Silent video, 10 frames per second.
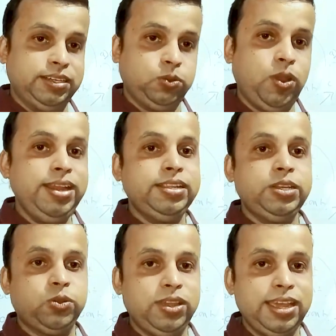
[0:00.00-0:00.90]
Why it is
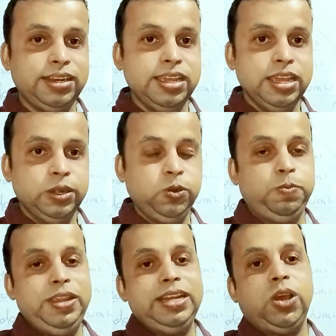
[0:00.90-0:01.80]
required? To
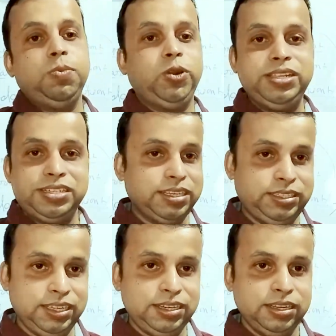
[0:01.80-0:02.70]
build our body
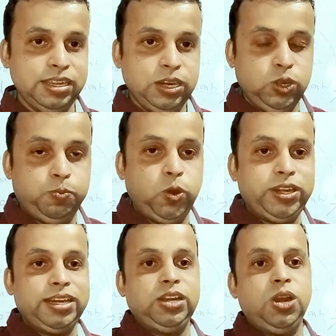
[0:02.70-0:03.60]
structure, to
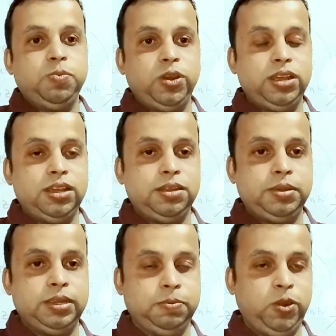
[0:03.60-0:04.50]
protect our
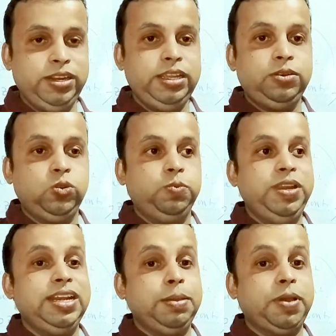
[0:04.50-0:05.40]
body, to
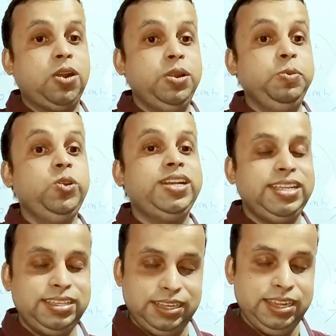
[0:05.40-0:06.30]
build up our
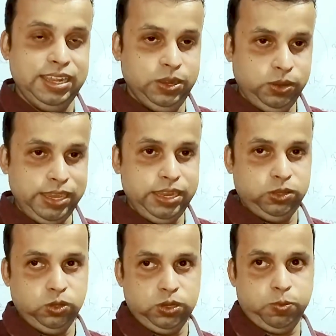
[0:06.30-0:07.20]
immunity. Okay,
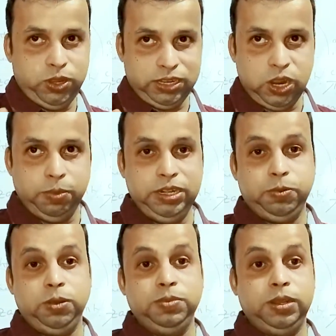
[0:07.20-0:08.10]
so to protect our body
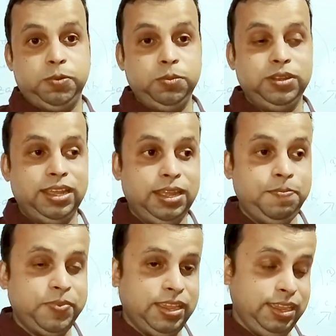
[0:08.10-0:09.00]
from
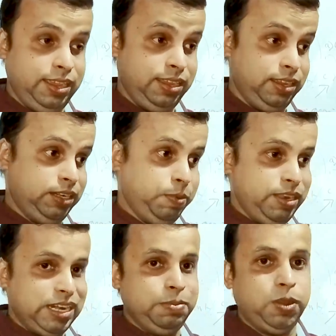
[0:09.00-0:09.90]
the
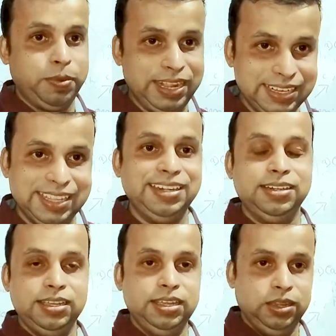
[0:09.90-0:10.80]
different type of antigen.